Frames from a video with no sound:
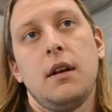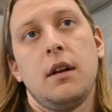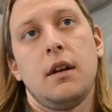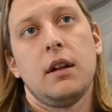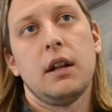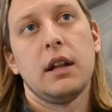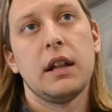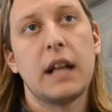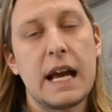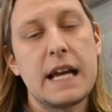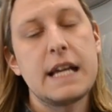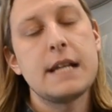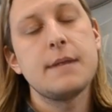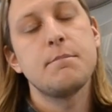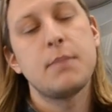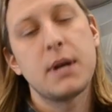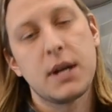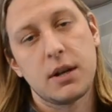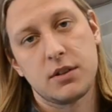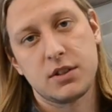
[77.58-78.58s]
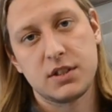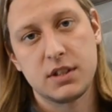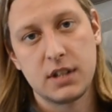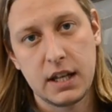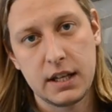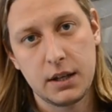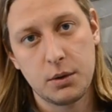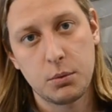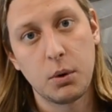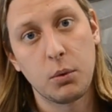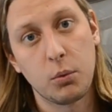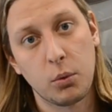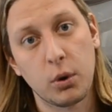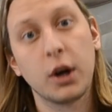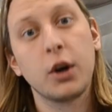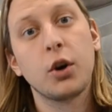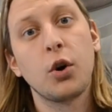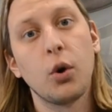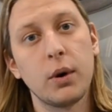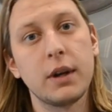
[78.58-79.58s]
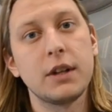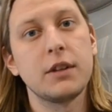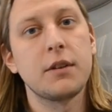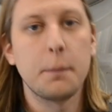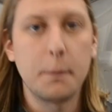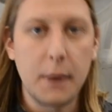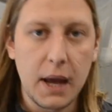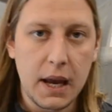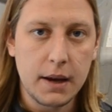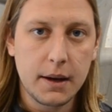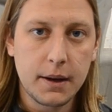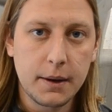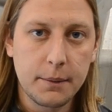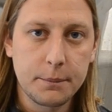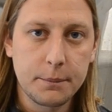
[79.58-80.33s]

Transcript: light beers like what we're going to make.